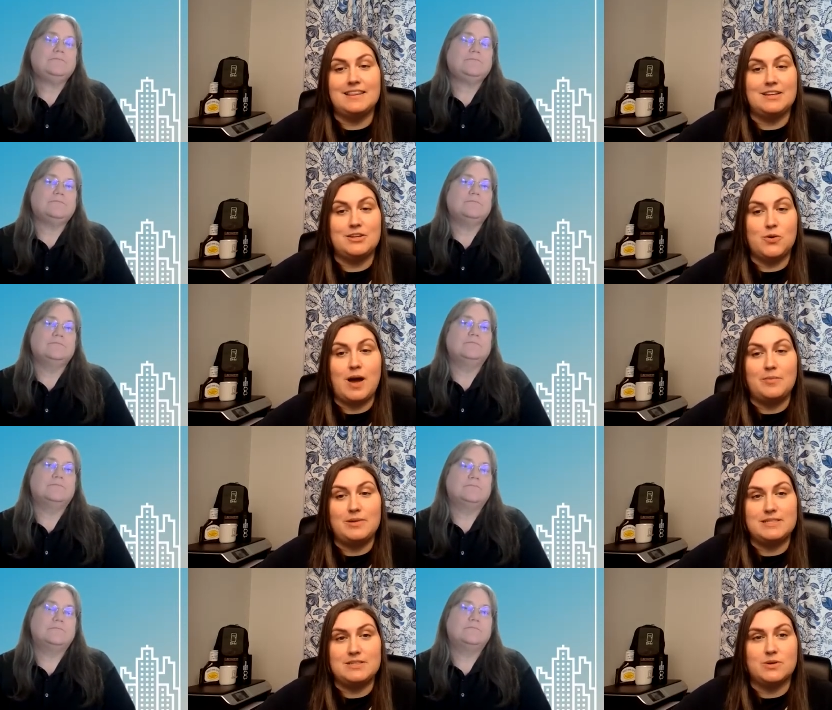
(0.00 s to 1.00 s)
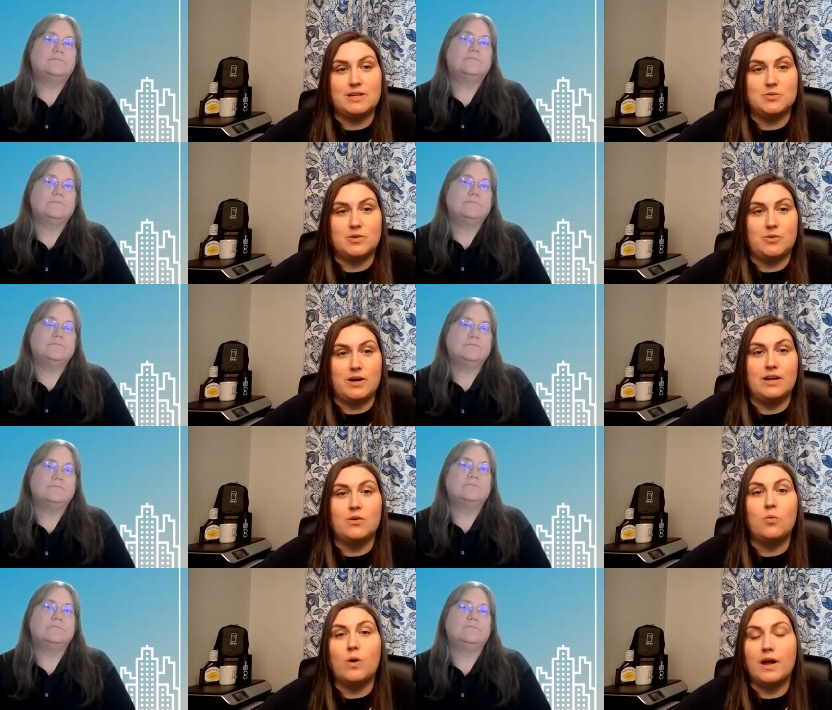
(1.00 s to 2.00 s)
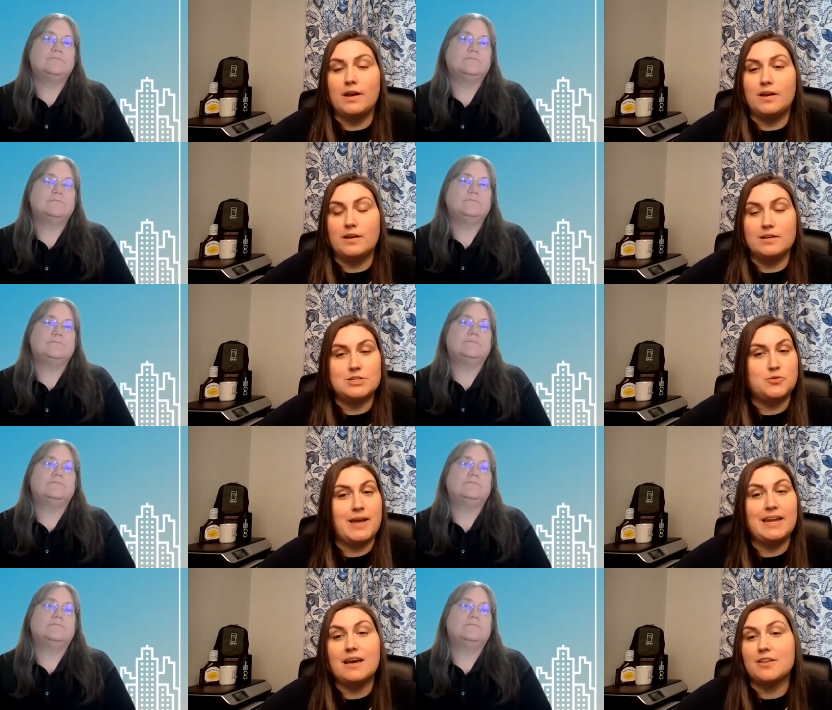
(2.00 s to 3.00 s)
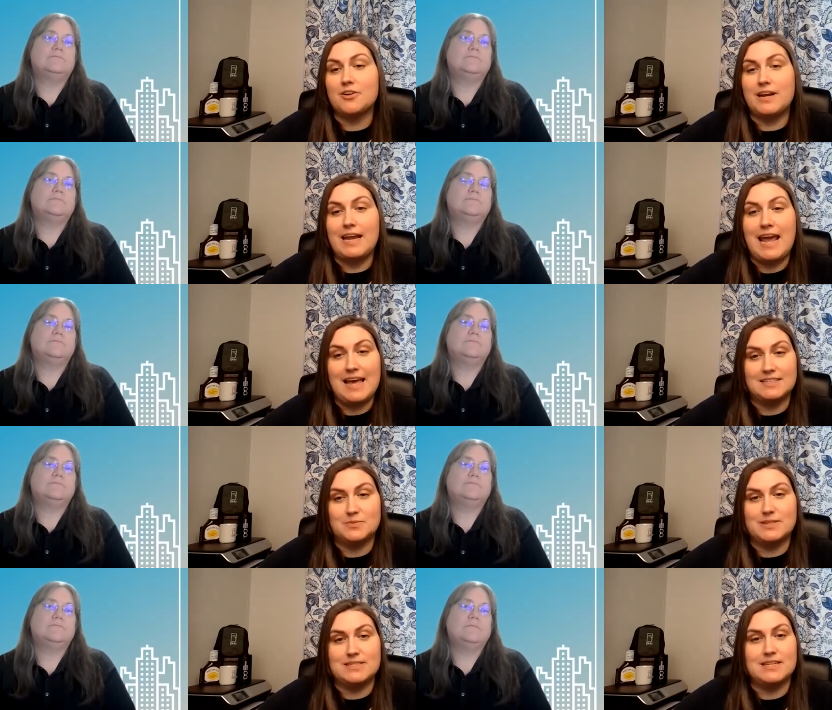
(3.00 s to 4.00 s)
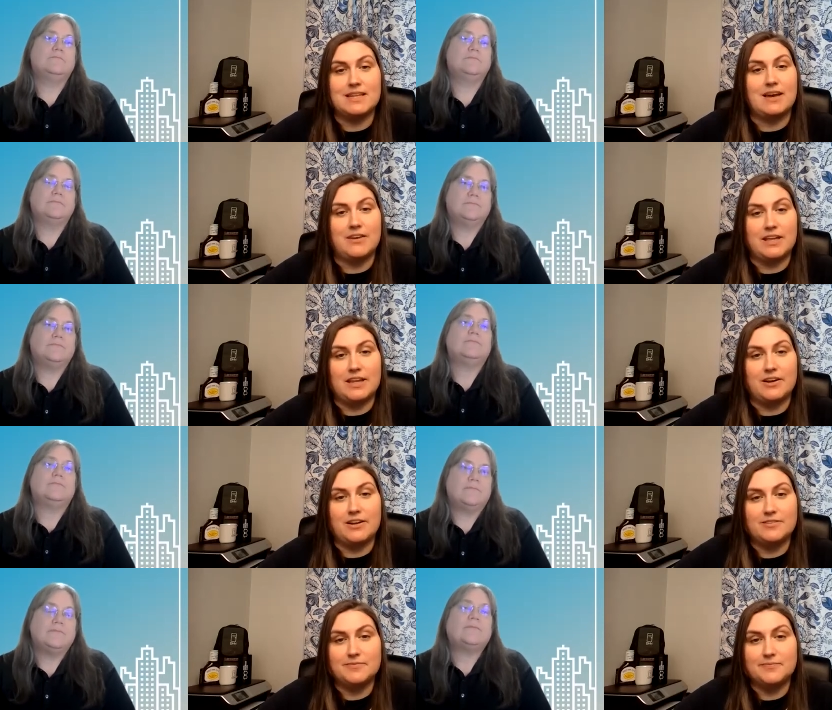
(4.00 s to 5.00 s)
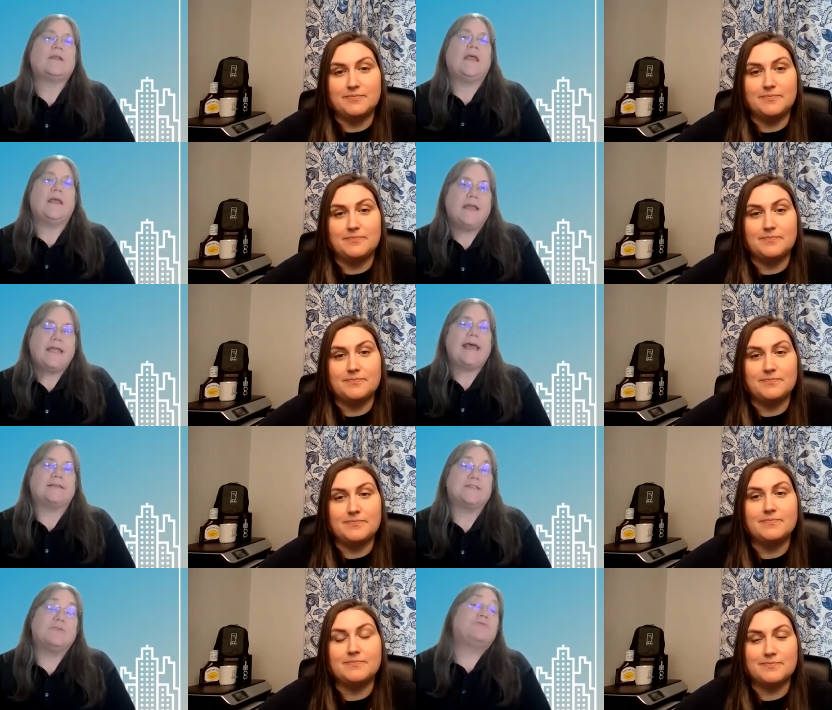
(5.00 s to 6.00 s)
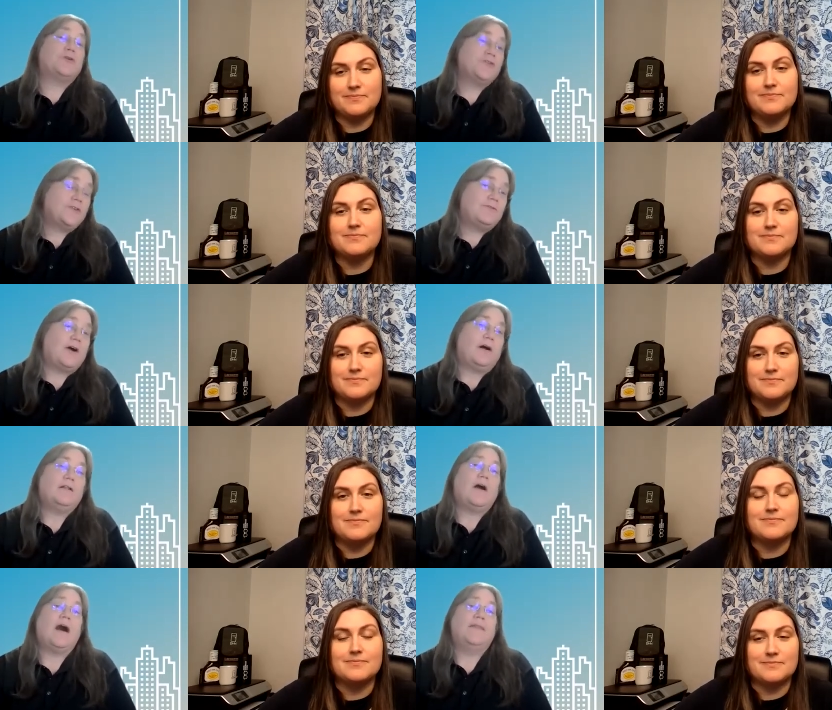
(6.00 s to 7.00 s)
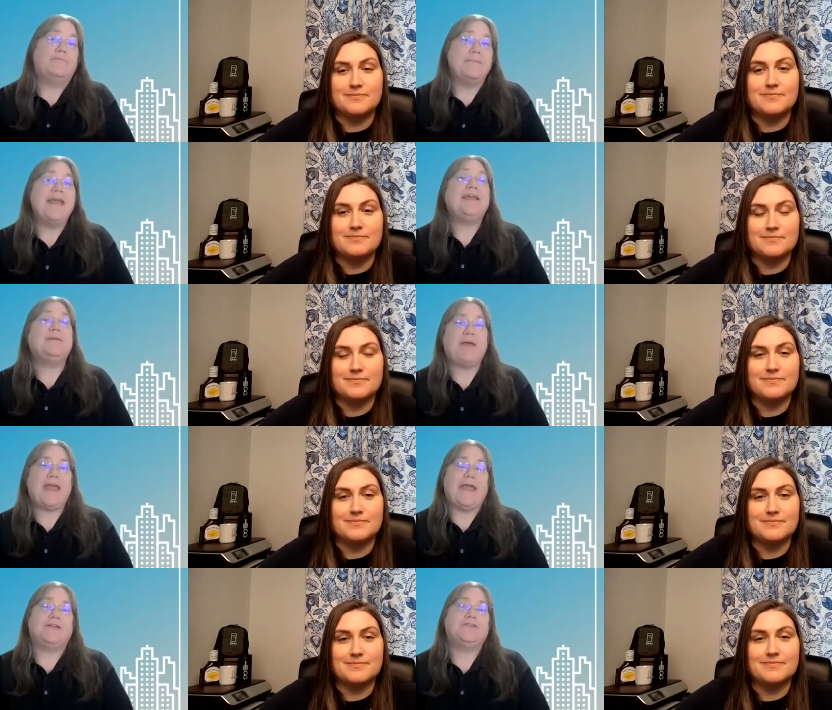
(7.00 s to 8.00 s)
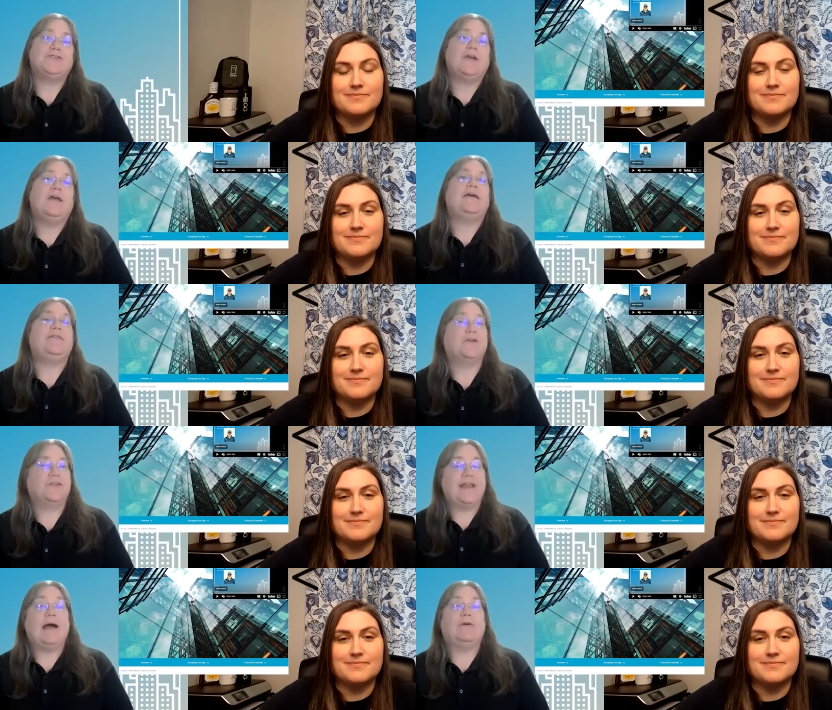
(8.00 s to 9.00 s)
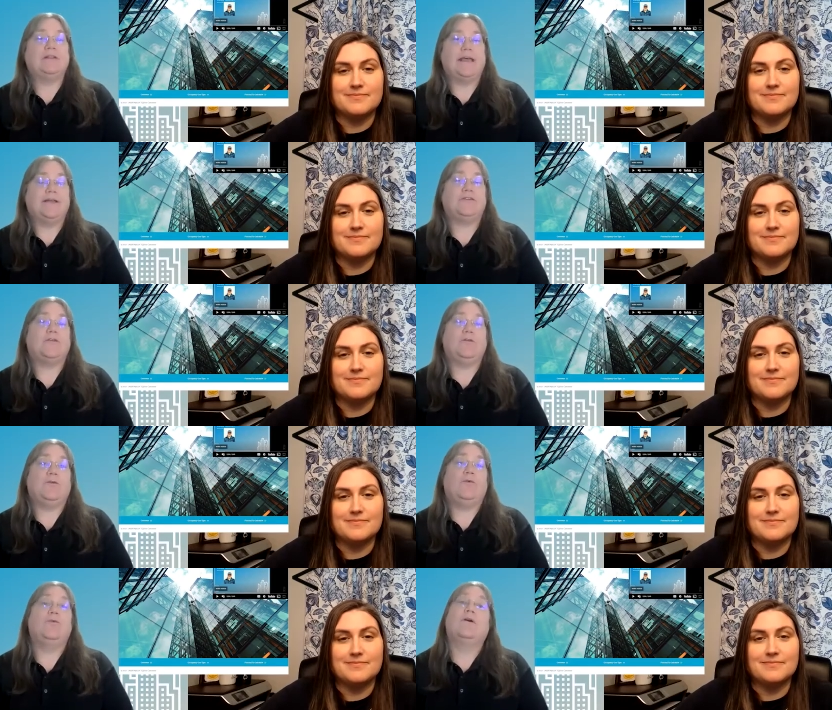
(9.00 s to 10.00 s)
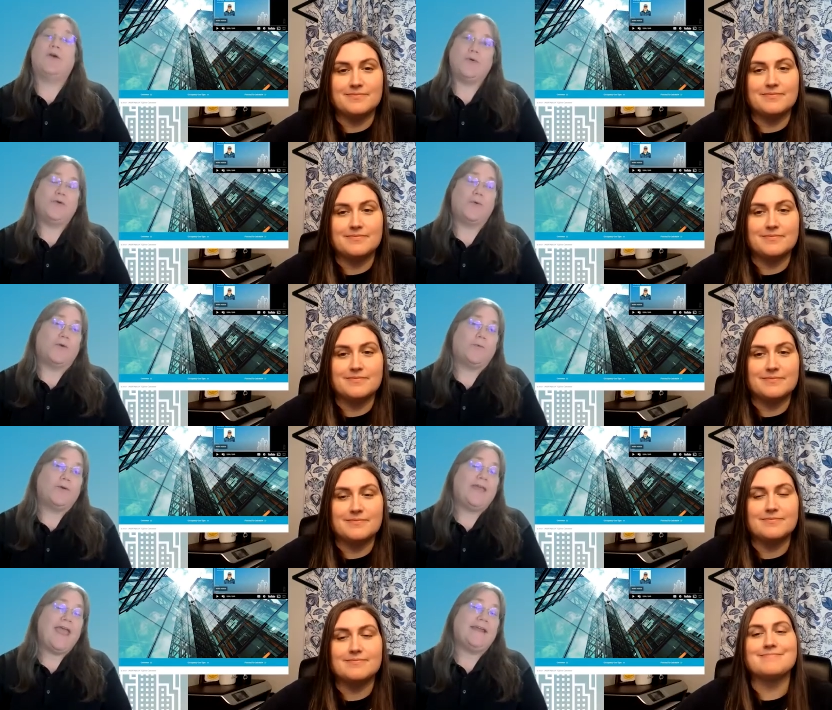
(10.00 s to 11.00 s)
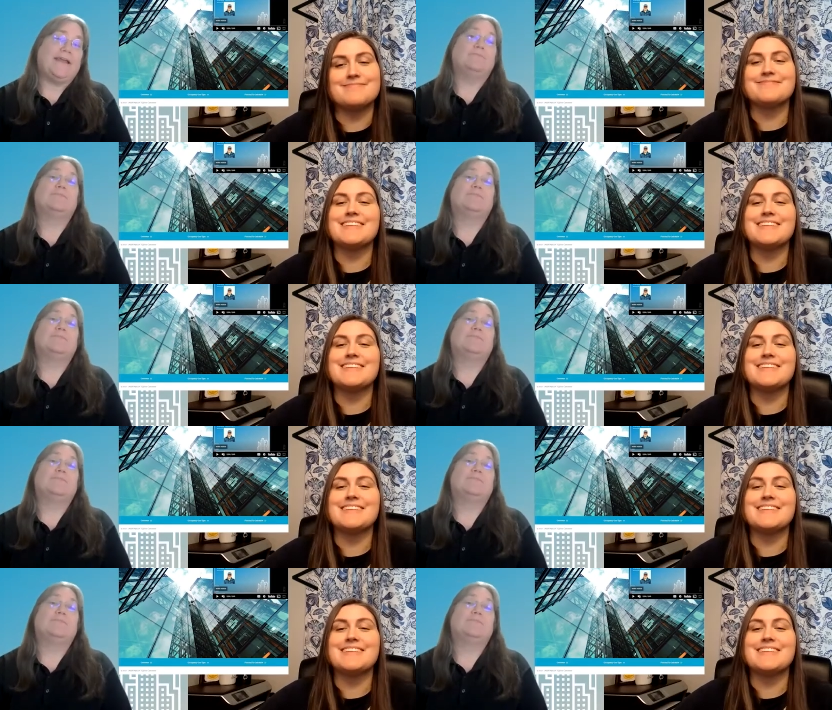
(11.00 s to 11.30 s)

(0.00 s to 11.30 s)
Speaker 1: the new I B C twenty twenty-one, what did you make any other enhancements to the calculator?
Speaker 2: Yes. First of all, on the main page, there's now a link to Code Corner with Katie